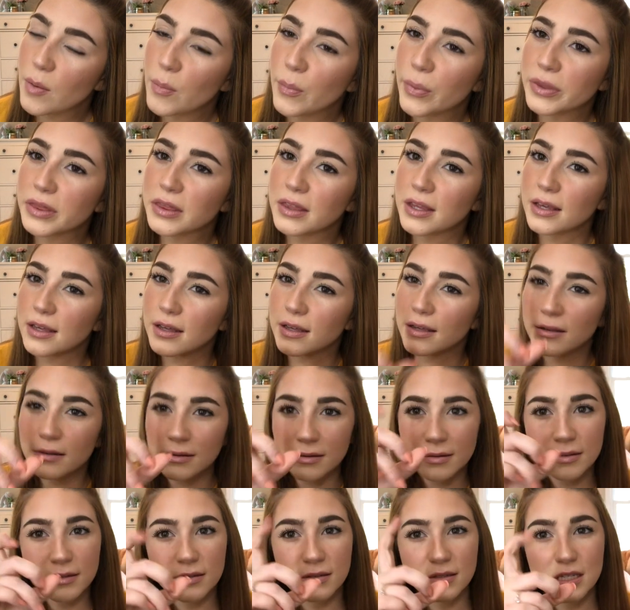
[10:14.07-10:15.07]
but the
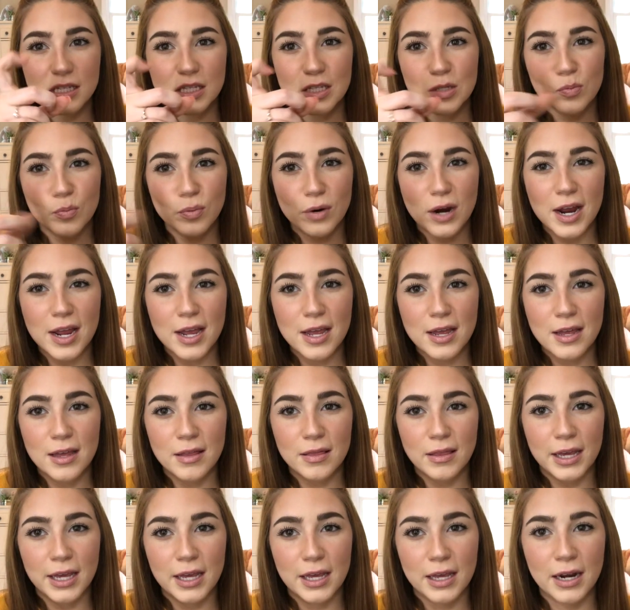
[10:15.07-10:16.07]
spray,
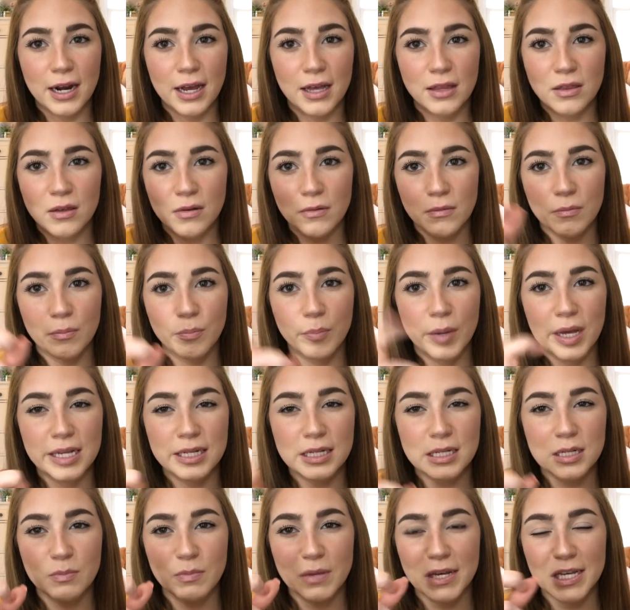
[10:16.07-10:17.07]
like, it had the
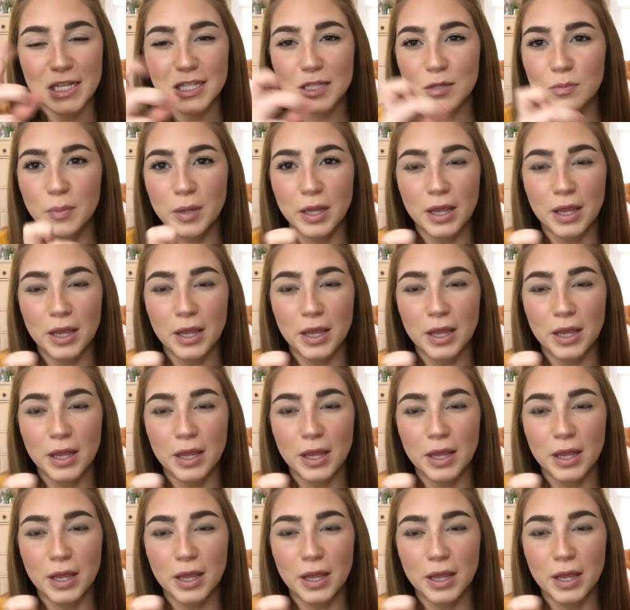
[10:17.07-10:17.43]
best mist,